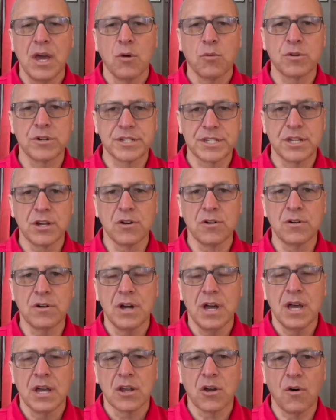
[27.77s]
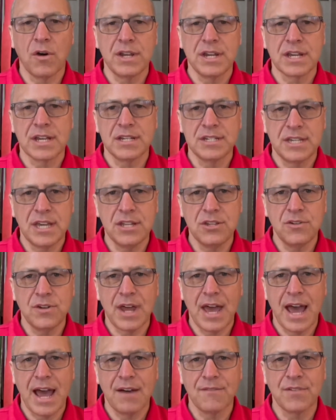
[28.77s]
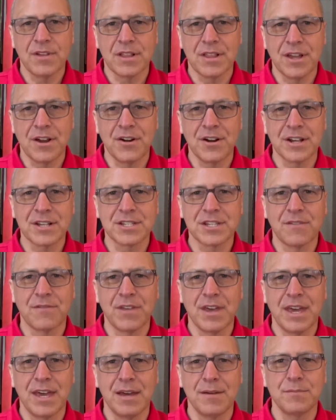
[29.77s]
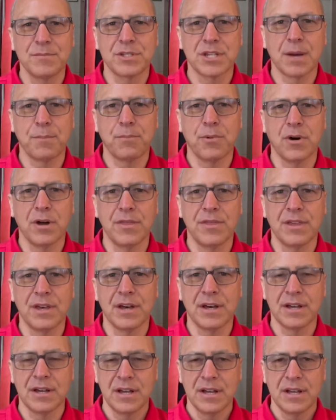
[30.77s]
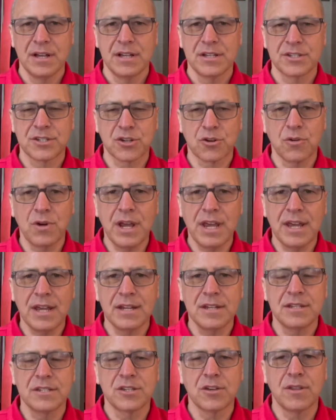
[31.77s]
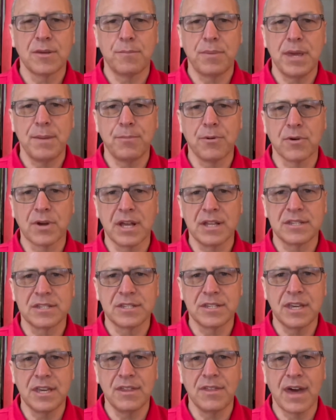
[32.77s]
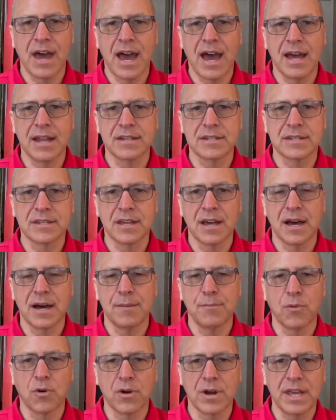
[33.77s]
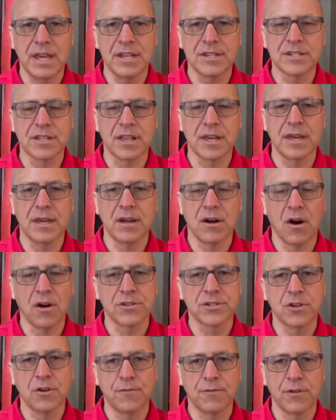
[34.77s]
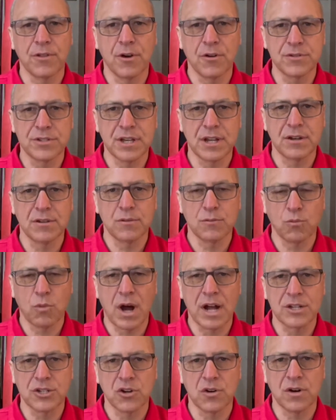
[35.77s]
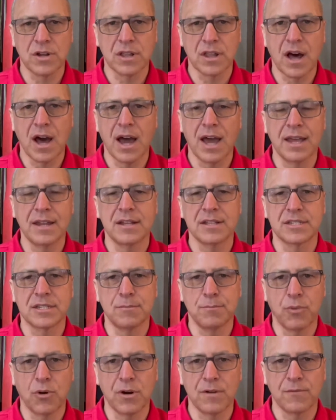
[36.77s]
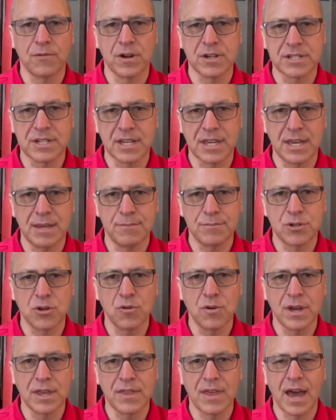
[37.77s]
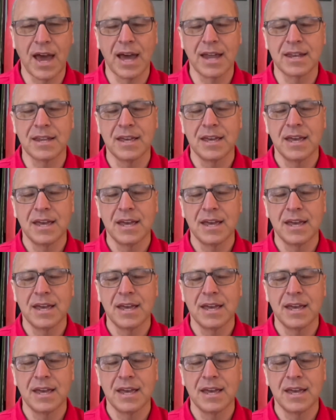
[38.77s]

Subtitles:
We're still going to continue to have the lyrics of the hymns up on the screen so that people can see that more easily. Also, for those that watch online, it's important for us to keep doing that.